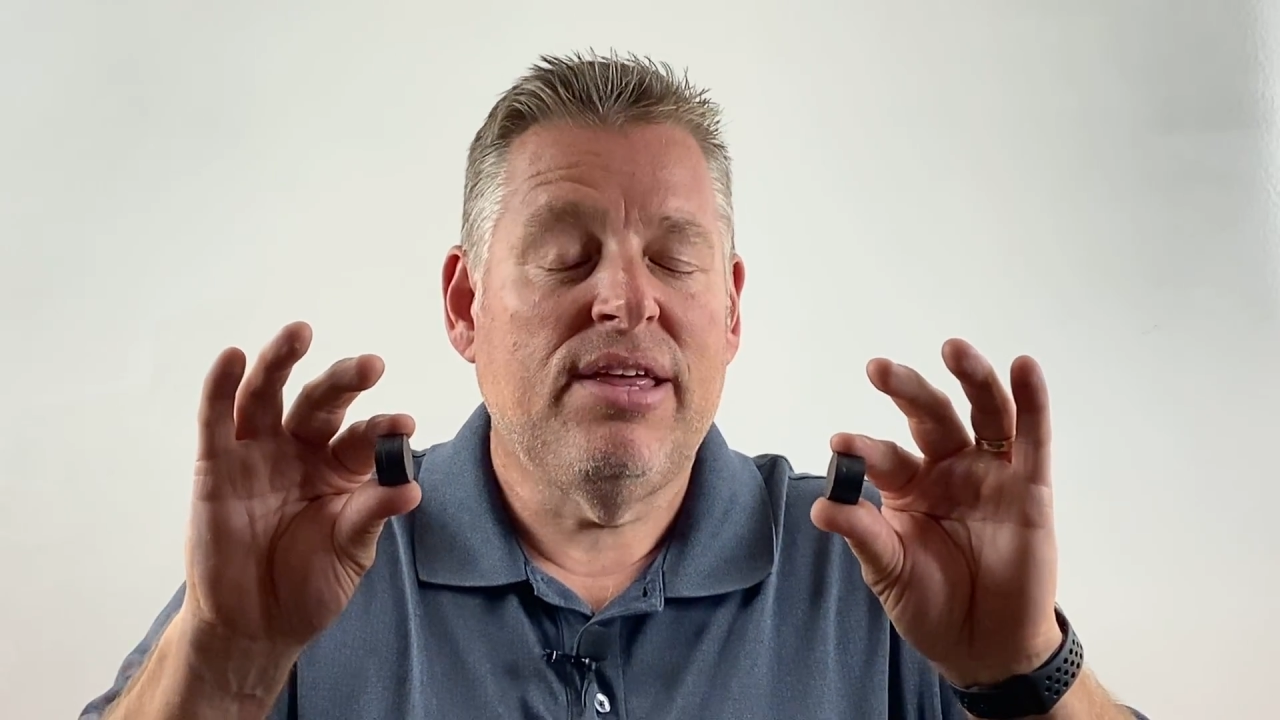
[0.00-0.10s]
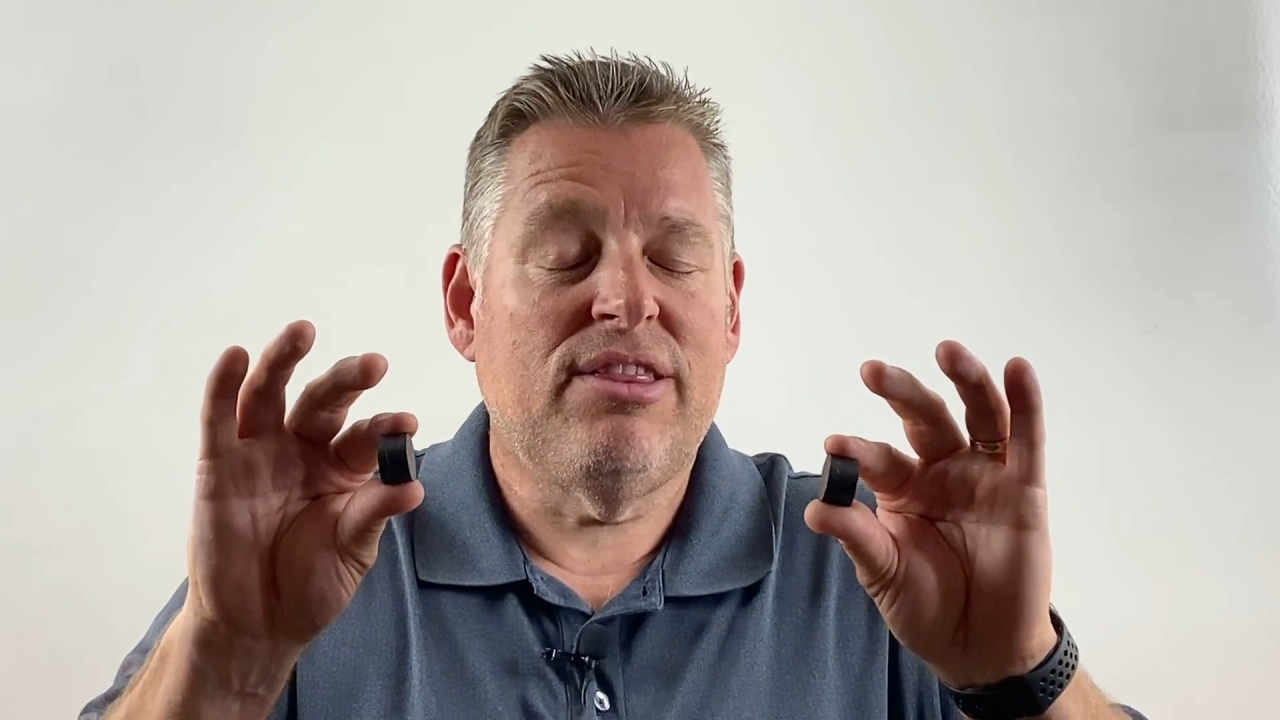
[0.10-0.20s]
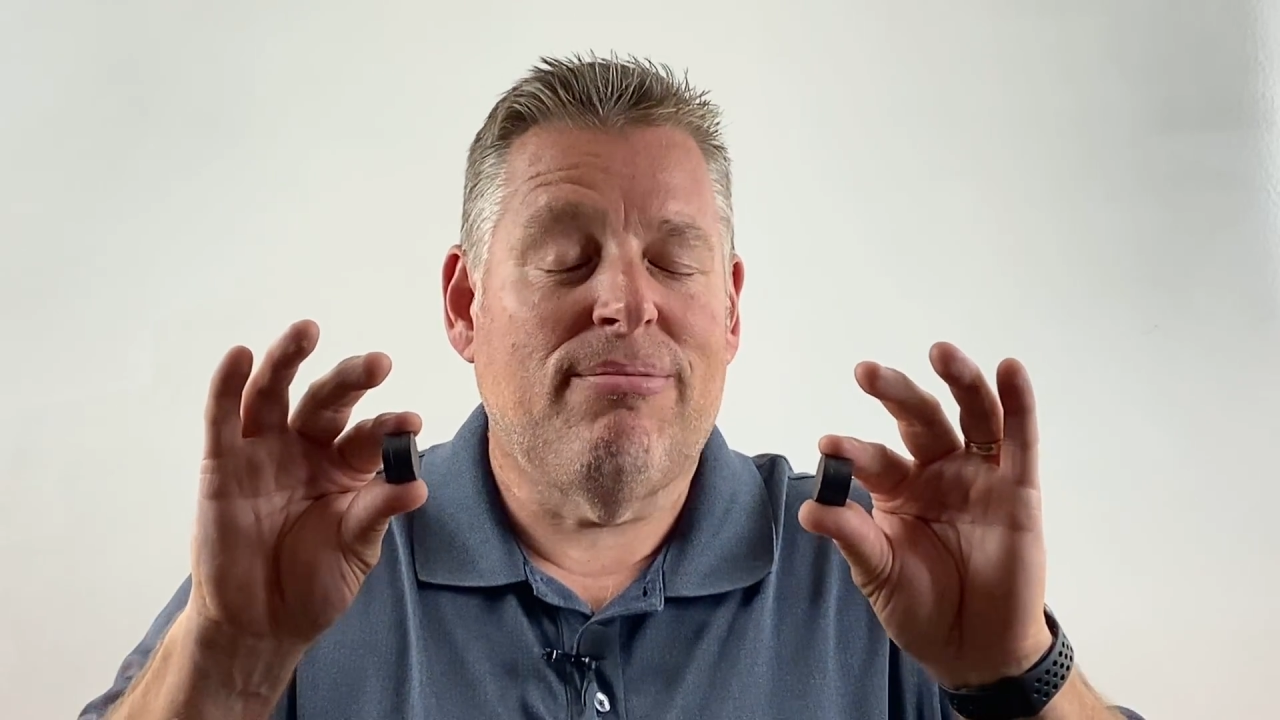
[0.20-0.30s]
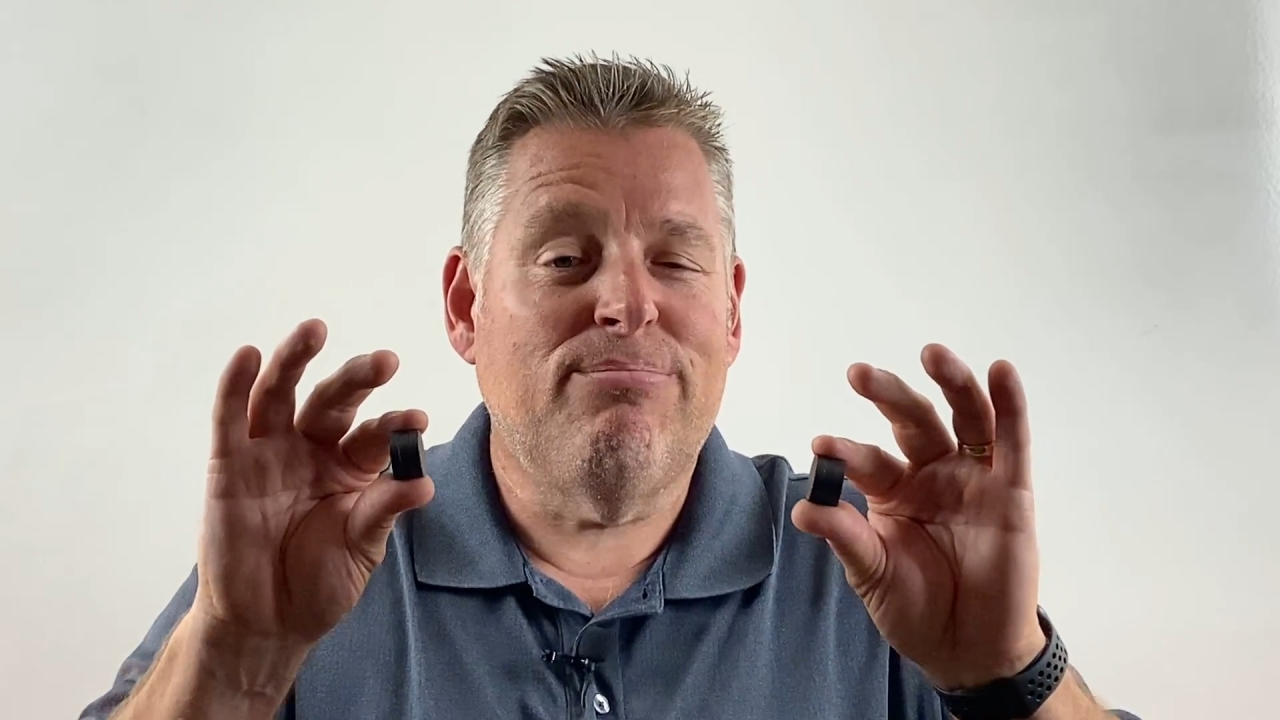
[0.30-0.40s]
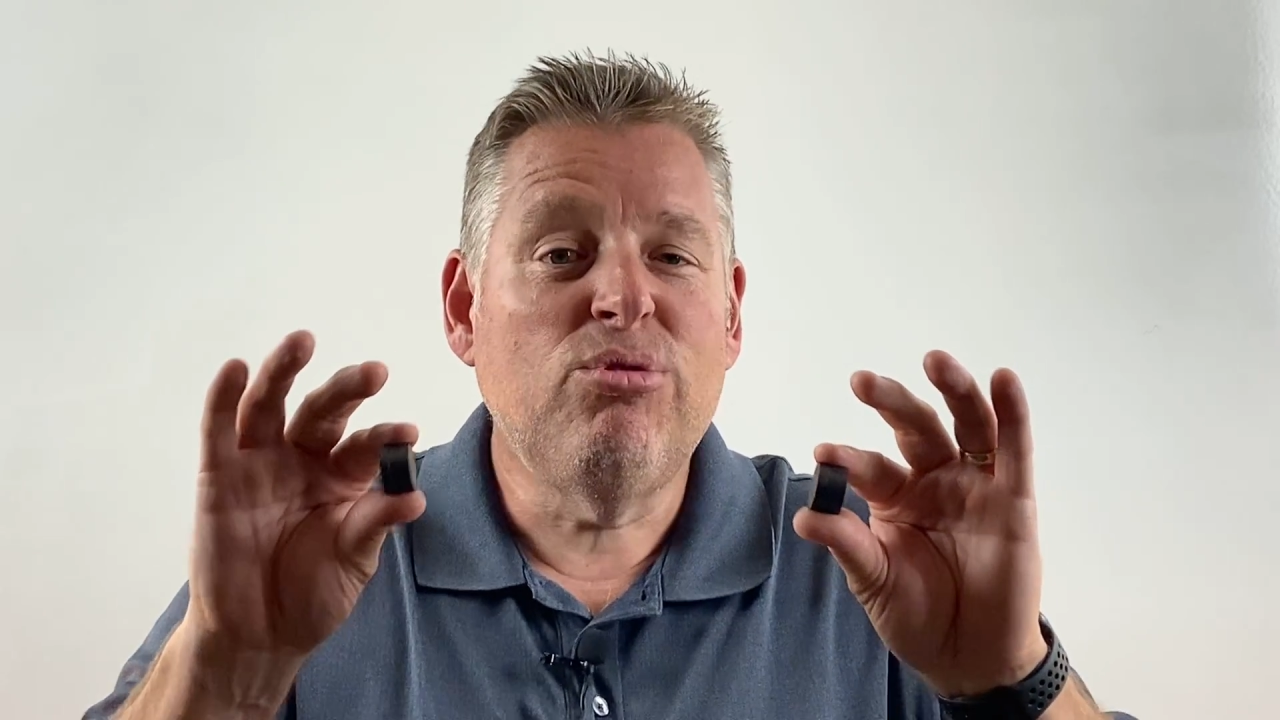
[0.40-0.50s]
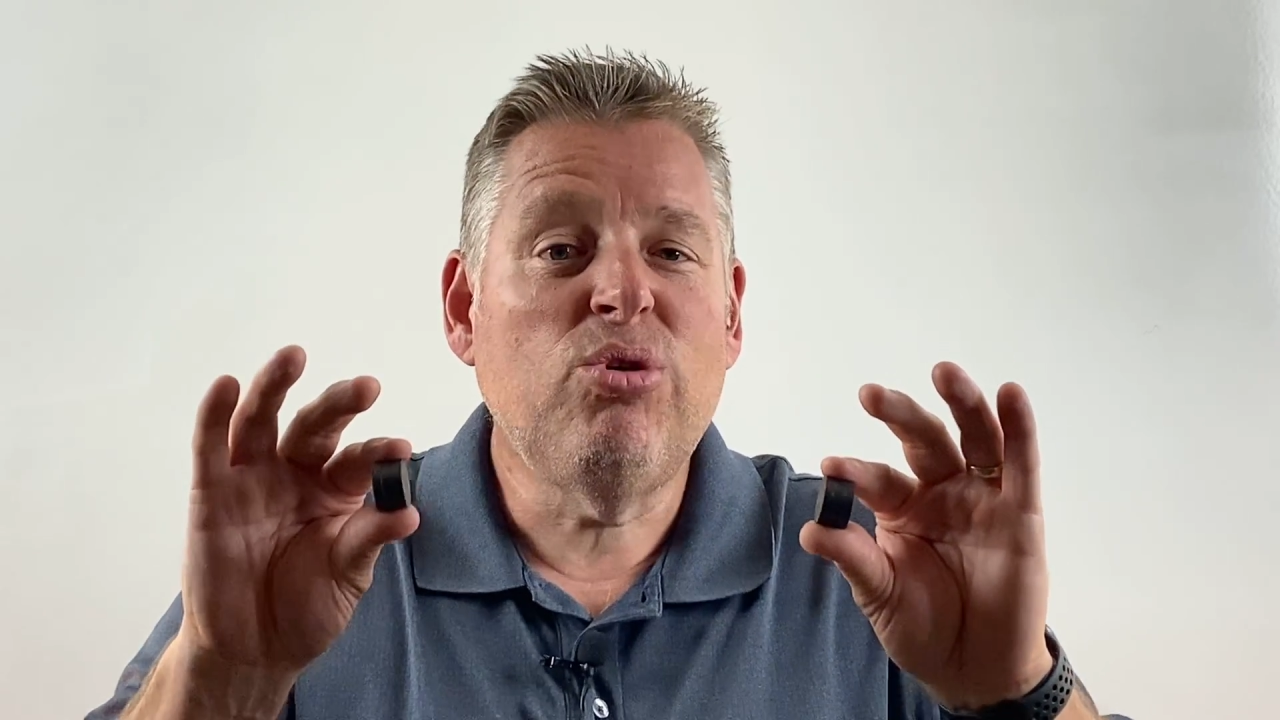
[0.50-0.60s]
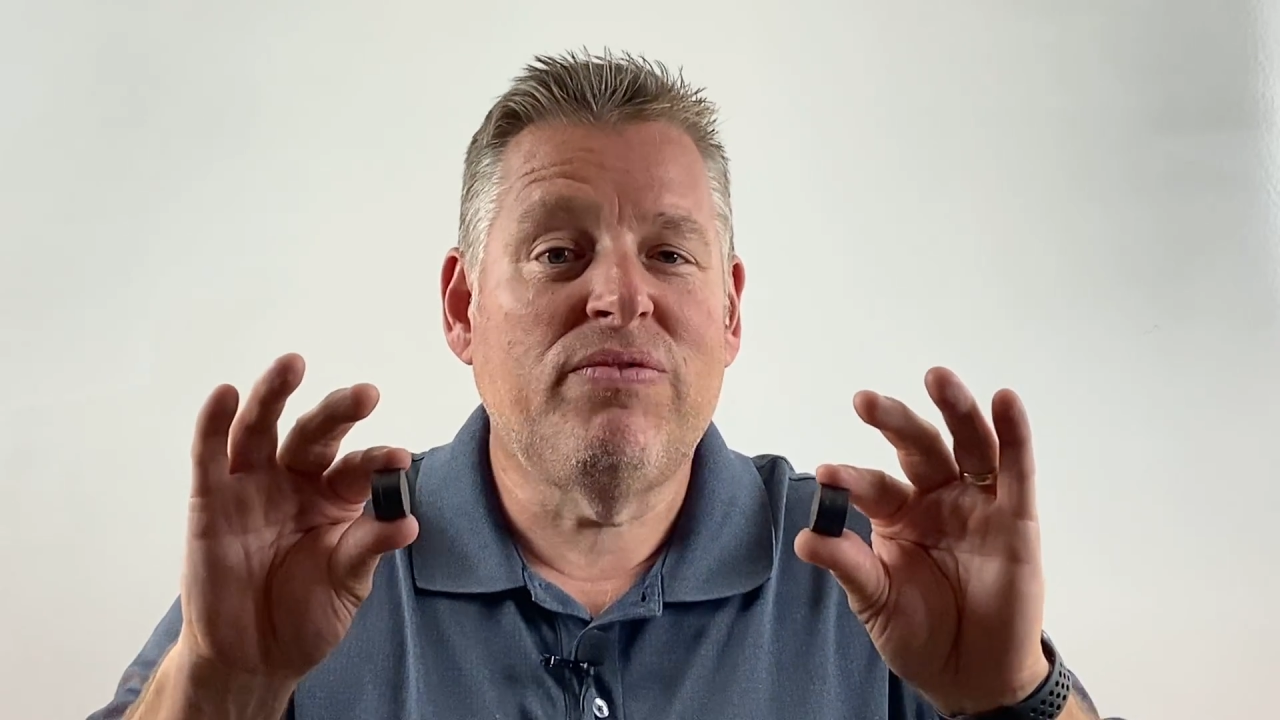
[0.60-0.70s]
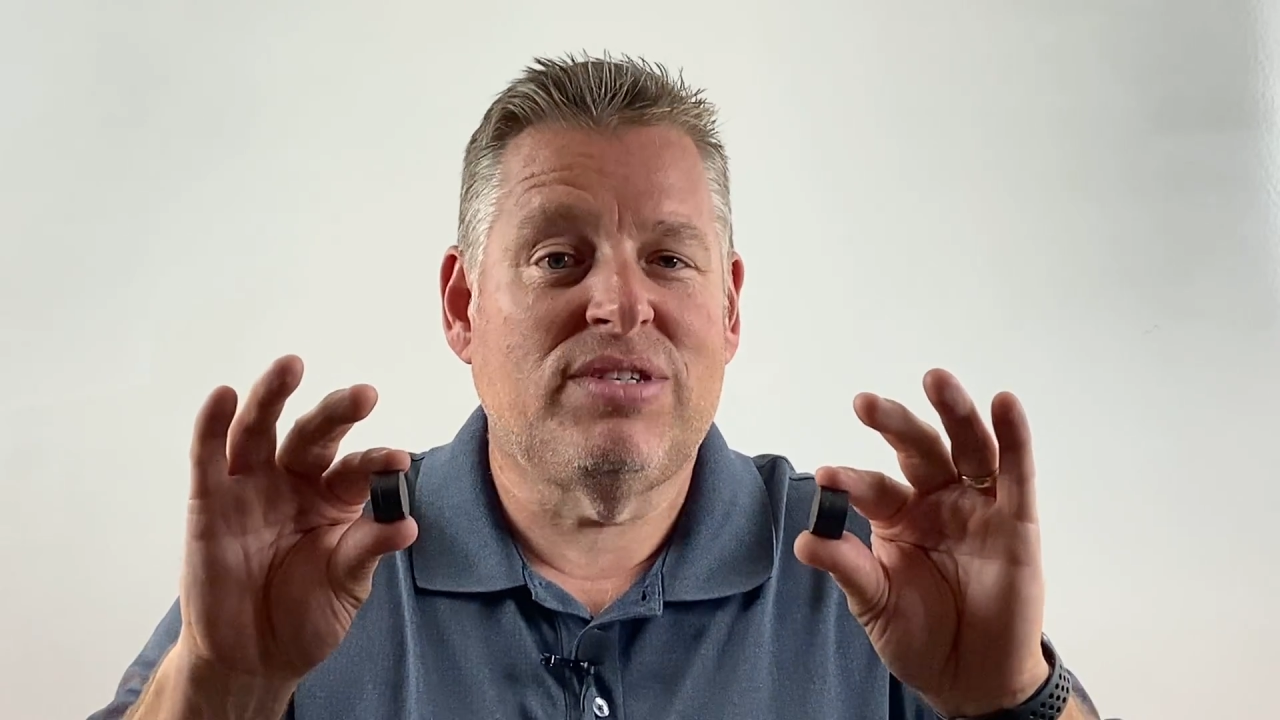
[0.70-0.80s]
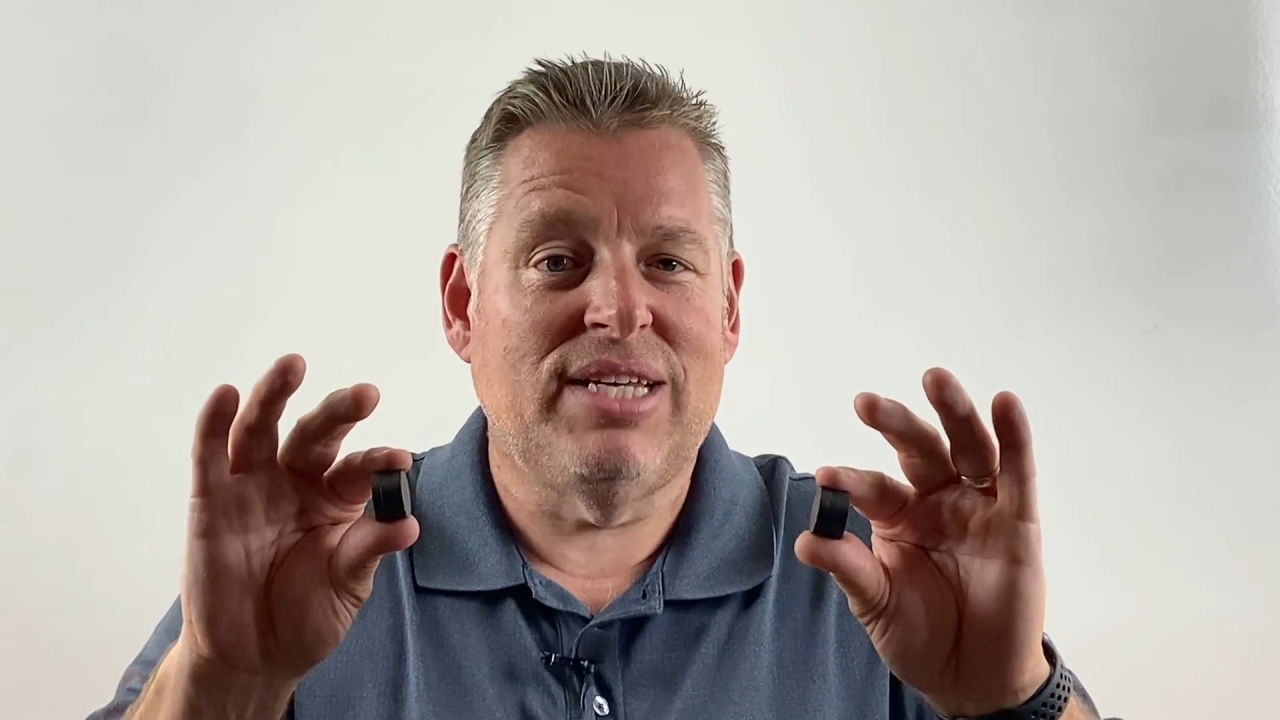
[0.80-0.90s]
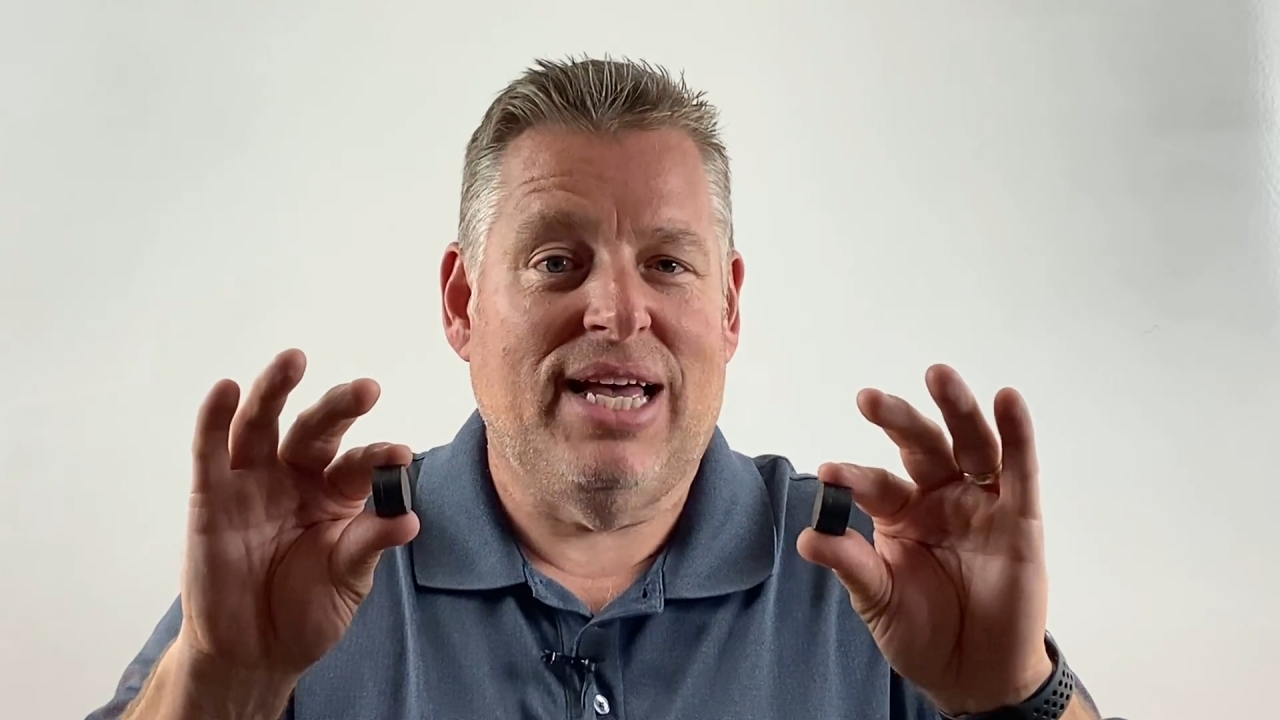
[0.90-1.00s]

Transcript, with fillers: that moves